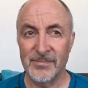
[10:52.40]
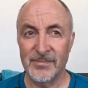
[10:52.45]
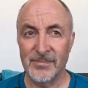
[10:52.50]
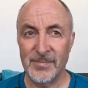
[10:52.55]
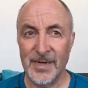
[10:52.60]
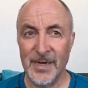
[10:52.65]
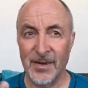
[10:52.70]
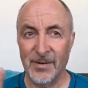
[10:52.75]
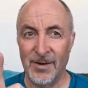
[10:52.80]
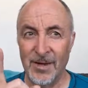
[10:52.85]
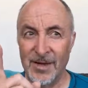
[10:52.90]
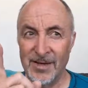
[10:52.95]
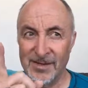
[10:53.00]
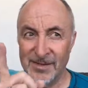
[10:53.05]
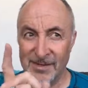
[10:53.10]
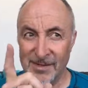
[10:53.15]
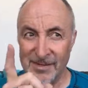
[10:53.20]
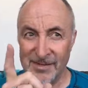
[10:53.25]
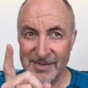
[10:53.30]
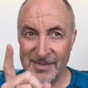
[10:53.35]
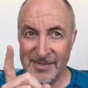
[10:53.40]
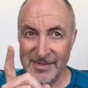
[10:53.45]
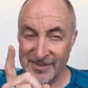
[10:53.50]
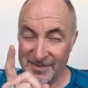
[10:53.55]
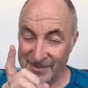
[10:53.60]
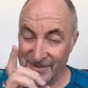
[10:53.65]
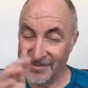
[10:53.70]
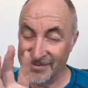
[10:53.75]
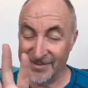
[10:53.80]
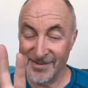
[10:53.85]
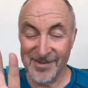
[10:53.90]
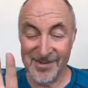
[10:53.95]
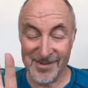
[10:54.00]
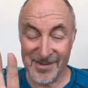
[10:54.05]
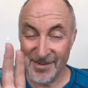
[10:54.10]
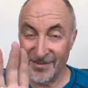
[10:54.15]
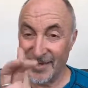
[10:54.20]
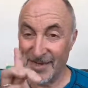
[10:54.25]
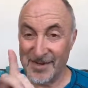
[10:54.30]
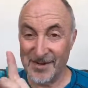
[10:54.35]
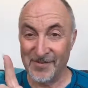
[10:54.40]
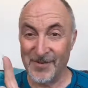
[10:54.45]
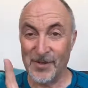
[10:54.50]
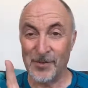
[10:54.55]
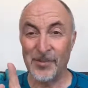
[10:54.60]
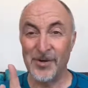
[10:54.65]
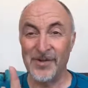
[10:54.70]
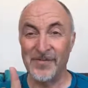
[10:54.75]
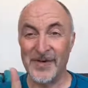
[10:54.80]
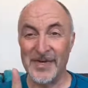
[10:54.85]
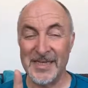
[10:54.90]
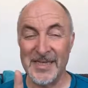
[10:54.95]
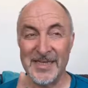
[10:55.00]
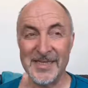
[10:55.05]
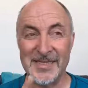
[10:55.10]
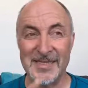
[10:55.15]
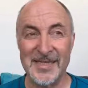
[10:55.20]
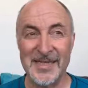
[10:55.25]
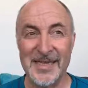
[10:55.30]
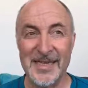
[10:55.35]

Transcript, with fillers: Now, I, th- I'm going to be careful I qualify this.